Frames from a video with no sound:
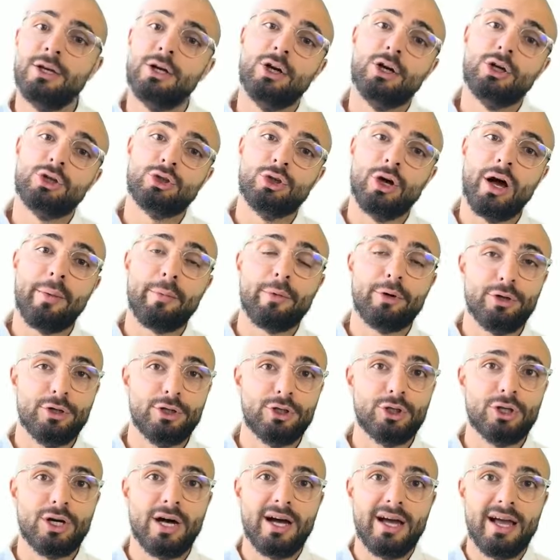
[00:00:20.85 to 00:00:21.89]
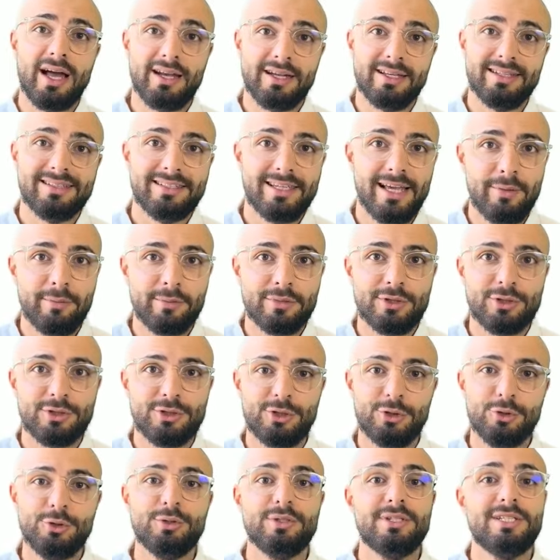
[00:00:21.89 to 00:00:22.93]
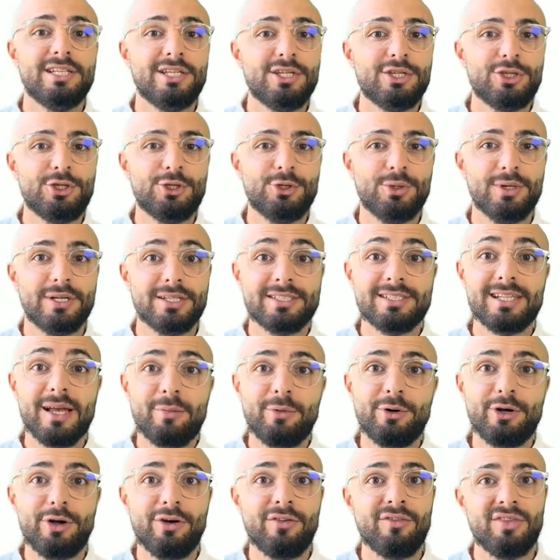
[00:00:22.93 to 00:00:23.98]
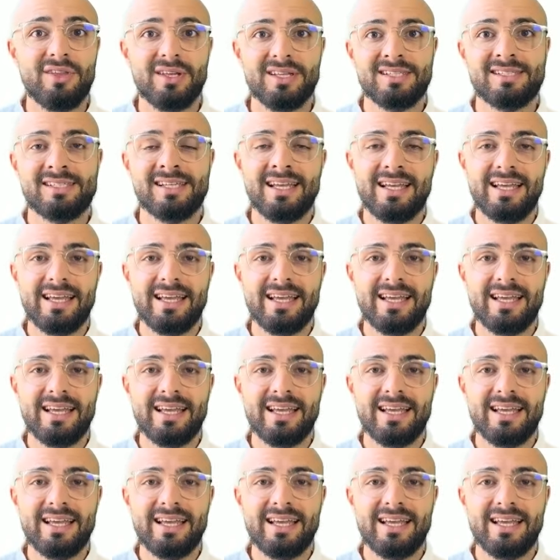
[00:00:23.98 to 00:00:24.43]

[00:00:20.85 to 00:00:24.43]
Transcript: So I'm going to try and attempt to teach you a summary of this